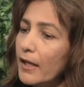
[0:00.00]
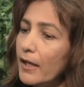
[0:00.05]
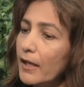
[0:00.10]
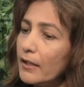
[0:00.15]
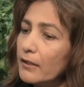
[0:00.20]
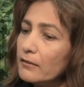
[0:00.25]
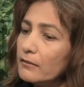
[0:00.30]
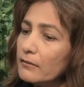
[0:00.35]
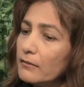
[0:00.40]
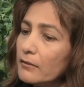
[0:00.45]

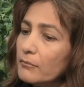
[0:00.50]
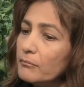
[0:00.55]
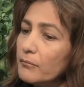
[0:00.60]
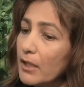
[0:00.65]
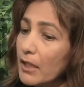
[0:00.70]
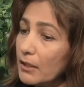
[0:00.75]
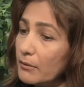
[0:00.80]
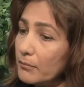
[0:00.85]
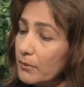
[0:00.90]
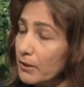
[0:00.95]
And
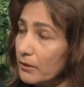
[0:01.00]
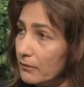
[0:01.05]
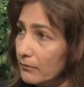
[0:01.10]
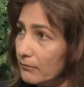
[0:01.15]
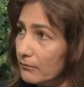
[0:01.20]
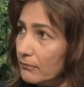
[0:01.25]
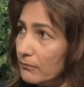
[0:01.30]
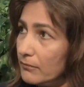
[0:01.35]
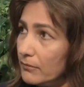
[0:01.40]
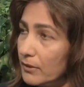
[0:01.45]
maybe,
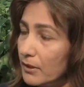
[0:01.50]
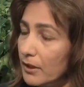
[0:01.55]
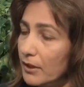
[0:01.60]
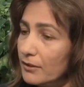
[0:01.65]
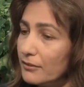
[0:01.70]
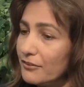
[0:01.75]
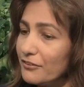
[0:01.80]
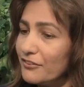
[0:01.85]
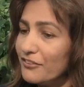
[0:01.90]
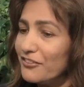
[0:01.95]

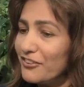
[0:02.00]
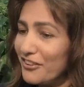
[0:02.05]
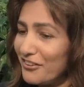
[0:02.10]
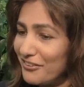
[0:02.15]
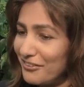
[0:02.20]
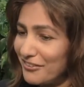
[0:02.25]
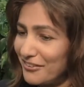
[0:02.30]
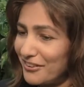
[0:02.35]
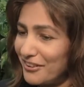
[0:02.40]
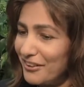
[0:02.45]
this is
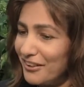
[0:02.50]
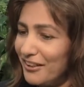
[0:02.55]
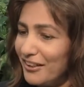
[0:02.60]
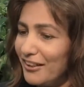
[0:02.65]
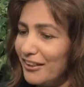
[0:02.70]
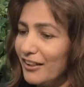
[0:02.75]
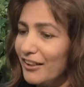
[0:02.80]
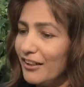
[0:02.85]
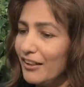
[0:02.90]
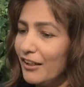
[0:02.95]
just
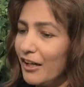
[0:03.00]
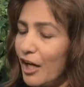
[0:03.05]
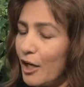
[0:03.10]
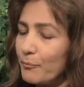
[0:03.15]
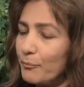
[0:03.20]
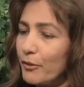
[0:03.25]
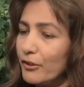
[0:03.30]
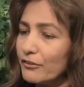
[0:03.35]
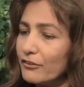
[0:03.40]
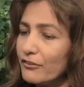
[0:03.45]
a
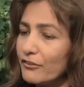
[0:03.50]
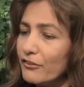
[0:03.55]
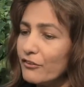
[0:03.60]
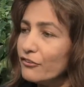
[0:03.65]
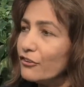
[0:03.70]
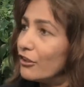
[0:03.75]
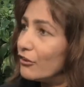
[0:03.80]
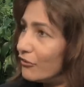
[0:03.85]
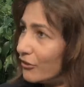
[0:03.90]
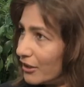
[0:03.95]

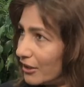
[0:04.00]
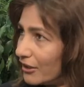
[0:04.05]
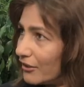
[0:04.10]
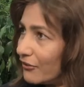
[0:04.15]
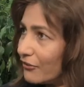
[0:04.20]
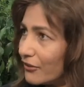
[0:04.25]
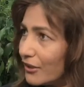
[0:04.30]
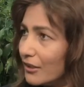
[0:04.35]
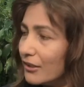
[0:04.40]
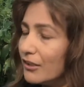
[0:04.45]
hypothesis
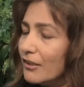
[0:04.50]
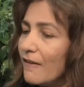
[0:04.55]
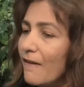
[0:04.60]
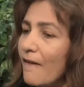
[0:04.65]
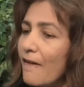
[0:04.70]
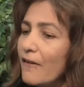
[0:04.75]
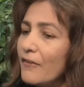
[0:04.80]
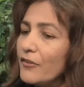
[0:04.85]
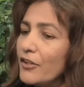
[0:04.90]
generating study,